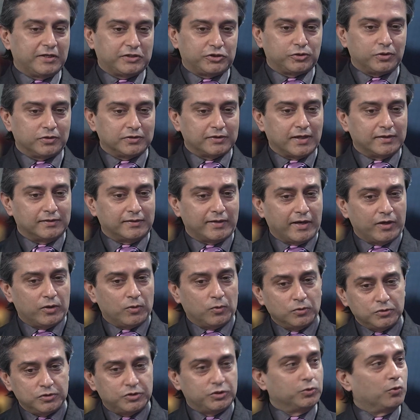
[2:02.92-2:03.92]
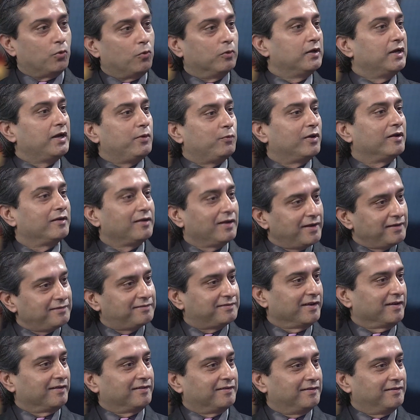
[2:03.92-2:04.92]
sure that they don't do only one
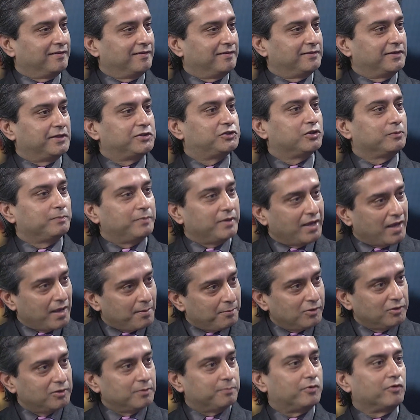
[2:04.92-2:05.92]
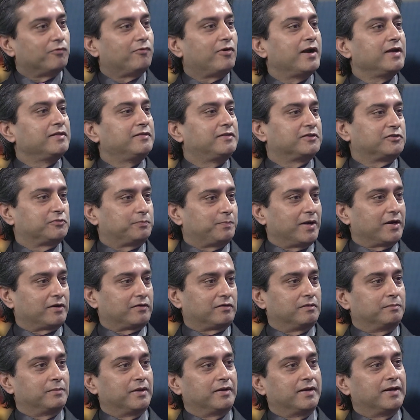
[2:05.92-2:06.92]
LASIK they should be able to provide the
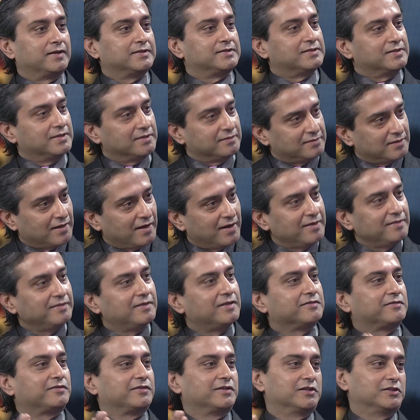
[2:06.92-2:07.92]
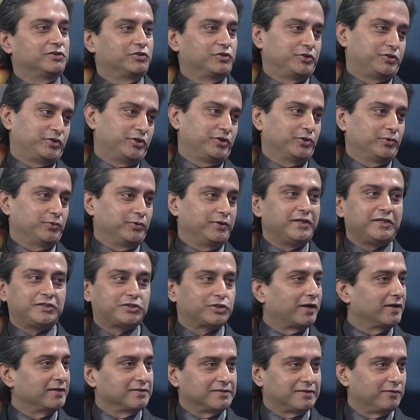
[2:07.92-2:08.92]
spectrum and hence design the surgery to you. Each
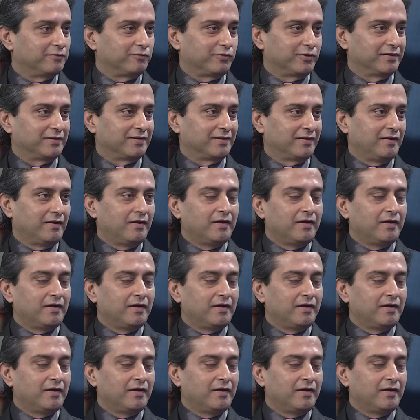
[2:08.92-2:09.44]
eye is different.